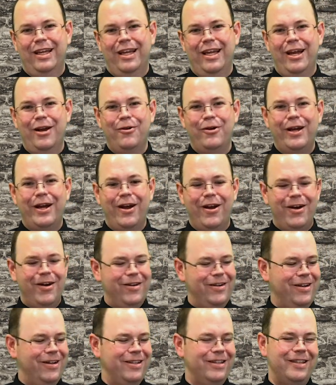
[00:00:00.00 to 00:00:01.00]
here we
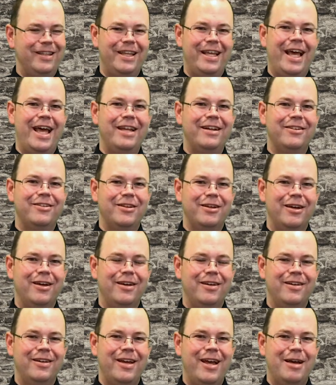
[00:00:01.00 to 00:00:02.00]
are, the end of
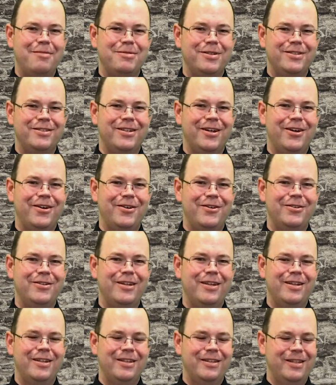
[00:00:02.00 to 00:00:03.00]
the episode.
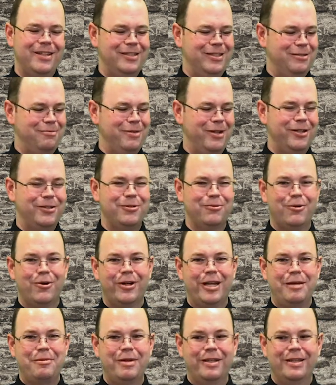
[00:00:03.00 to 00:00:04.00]
This is Miniature
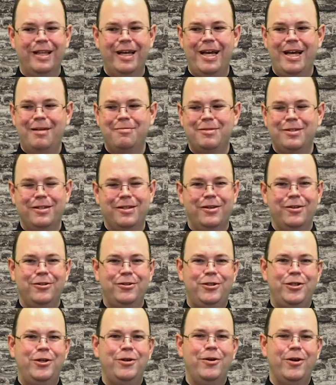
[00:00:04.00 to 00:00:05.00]
Wargaming Labs,
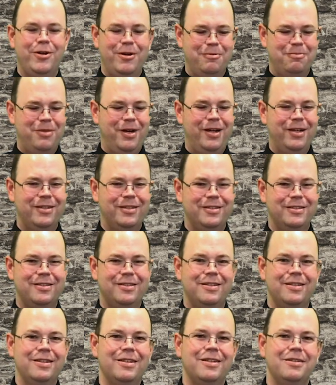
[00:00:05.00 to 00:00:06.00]
$200.
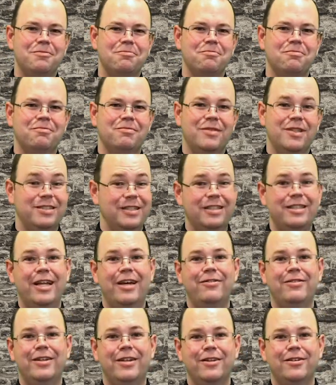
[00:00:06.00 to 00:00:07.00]
It's a
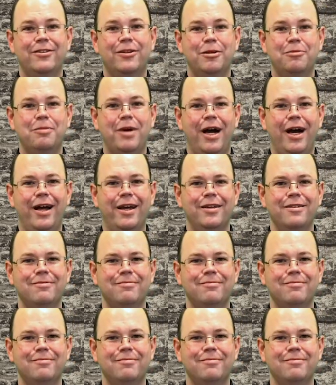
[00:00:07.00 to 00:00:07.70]
definite goodbye.